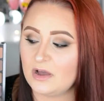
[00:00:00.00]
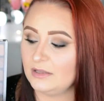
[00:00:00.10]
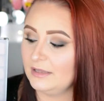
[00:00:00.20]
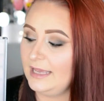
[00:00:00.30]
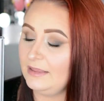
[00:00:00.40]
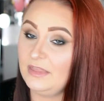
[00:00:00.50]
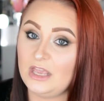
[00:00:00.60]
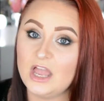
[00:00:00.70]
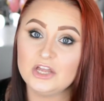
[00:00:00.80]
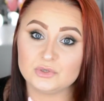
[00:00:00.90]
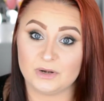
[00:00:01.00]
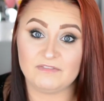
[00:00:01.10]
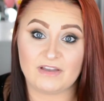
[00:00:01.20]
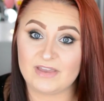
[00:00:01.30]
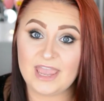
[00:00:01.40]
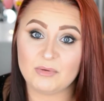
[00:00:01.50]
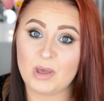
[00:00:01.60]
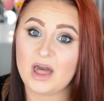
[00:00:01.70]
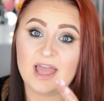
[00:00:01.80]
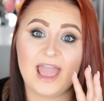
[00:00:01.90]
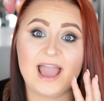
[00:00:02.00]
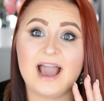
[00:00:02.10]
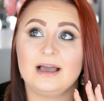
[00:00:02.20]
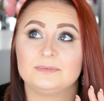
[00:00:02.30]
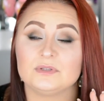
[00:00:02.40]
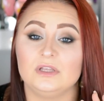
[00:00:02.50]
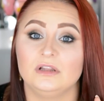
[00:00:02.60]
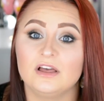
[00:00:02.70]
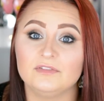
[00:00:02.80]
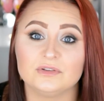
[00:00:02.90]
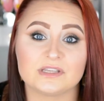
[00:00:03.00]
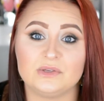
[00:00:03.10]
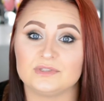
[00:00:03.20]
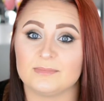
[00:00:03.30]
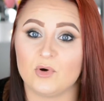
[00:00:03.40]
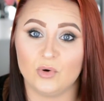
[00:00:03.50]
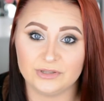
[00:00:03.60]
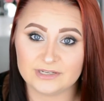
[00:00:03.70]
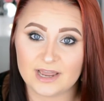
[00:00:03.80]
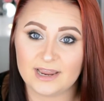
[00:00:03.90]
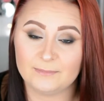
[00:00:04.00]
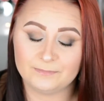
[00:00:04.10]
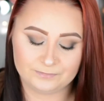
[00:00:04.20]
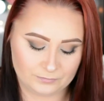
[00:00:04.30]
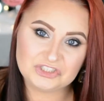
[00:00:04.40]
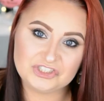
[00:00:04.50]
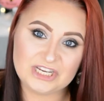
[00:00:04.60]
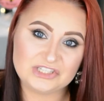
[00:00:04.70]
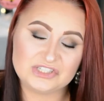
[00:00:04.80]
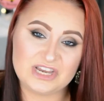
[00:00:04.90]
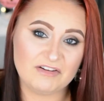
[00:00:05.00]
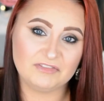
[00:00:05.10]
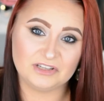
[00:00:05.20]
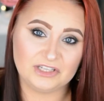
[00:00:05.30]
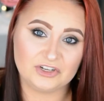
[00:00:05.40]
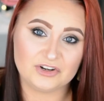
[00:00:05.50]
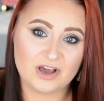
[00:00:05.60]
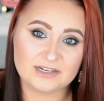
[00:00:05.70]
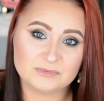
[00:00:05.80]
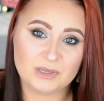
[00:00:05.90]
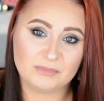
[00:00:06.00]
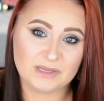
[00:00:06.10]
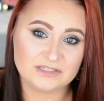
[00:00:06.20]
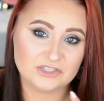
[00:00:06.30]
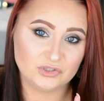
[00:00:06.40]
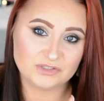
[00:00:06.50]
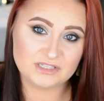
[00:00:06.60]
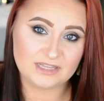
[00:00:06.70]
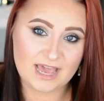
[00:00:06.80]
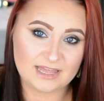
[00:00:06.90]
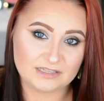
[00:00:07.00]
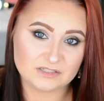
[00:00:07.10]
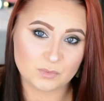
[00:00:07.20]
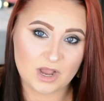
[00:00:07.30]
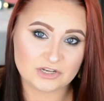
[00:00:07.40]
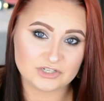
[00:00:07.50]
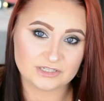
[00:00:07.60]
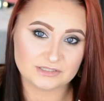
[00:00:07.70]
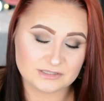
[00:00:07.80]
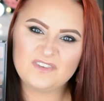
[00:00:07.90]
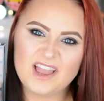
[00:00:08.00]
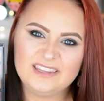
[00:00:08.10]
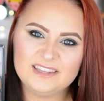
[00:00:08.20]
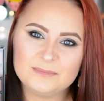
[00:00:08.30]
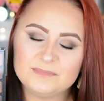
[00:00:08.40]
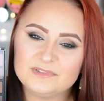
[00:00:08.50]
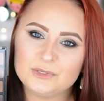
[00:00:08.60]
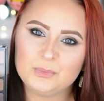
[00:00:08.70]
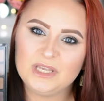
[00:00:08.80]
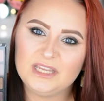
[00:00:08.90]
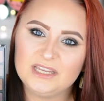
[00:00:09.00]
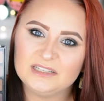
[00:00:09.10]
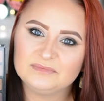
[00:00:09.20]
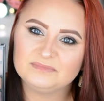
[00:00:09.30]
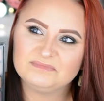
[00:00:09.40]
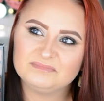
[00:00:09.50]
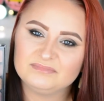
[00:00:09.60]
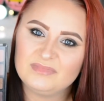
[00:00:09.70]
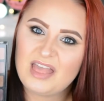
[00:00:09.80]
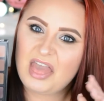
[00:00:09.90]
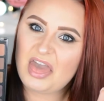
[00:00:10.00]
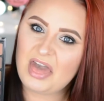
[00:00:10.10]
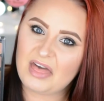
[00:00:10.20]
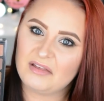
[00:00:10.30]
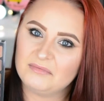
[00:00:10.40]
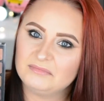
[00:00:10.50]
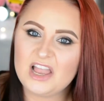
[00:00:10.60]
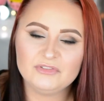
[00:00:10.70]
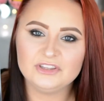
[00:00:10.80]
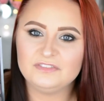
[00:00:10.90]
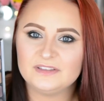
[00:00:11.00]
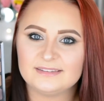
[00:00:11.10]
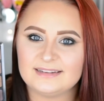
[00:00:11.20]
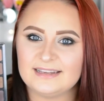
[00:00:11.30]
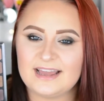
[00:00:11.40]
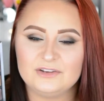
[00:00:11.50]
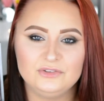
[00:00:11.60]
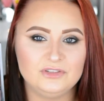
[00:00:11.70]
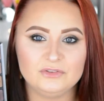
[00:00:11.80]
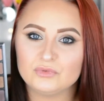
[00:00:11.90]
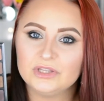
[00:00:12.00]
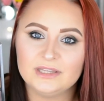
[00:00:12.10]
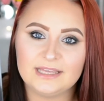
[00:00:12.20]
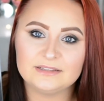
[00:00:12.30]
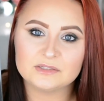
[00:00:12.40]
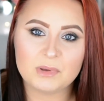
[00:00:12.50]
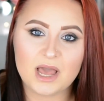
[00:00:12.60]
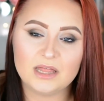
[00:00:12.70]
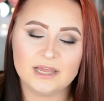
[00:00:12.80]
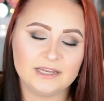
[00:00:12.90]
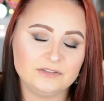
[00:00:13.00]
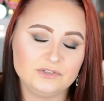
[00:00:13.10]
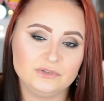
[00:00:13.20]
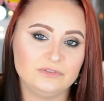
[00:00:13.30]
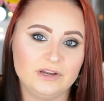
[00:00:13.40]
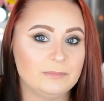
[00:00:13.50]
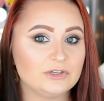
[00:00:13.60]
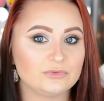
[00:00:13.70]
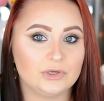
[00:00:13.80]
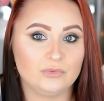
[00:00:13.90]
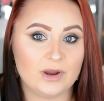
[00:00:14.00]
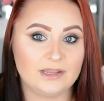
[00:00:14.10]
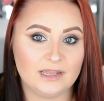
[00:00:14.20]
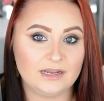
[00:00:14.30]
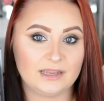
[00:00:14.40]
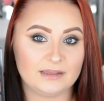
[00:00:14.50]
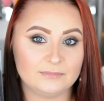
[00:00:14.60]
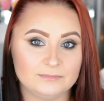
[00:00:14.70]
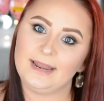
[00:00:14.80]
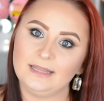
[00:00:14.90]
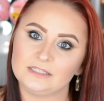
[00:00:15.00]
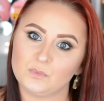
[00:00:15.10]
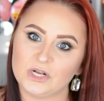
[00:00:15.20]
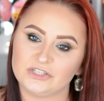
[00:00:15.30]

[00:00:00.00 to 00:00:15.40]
unlike the 25A palette. I absolutely love those. I use them all the time. Shades definitely are not as pigmented. You'll see that in the swatches. I find them to be not really feeling it. I didn't really like this palette. I do very much regret getting it. Now let's watch